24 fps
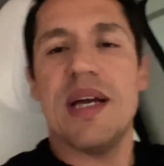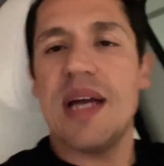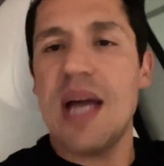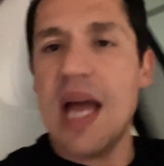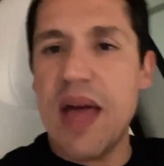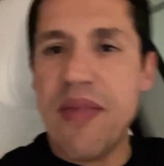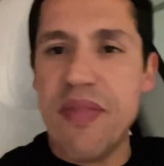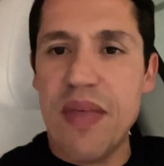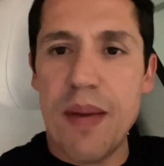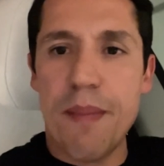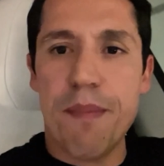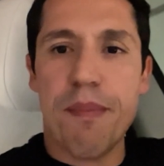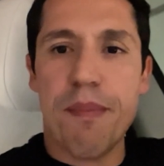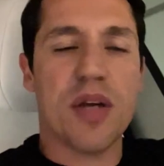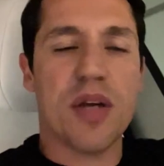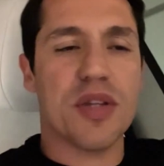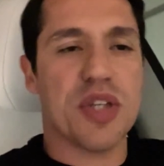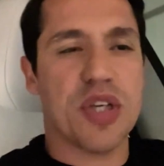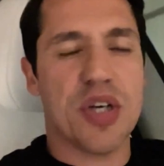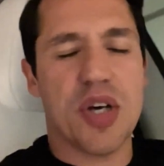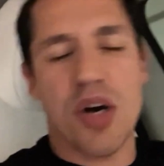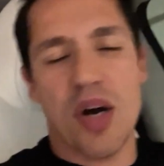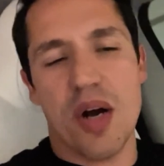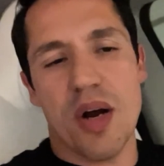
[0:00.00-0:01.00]
and then
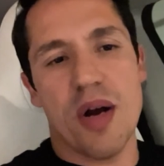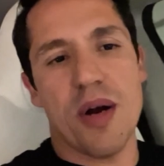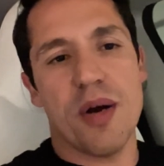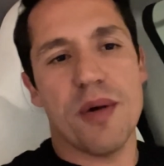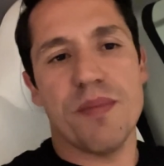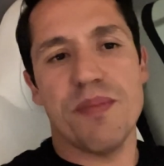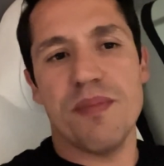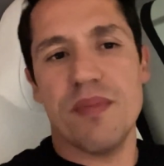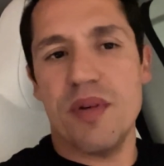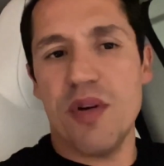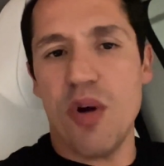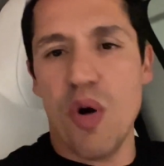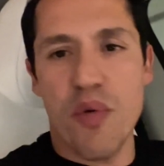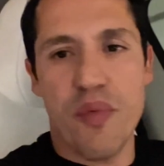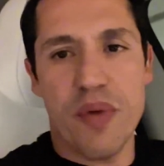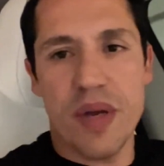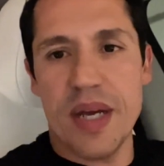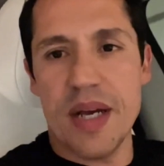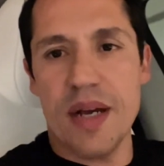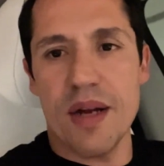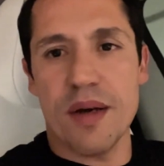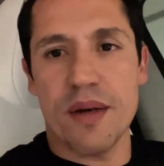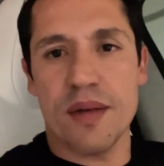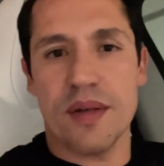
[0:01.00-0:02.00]
the car over
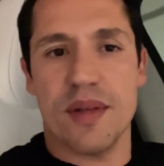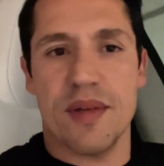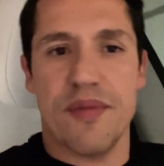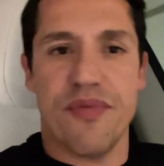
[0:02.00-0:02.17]
here.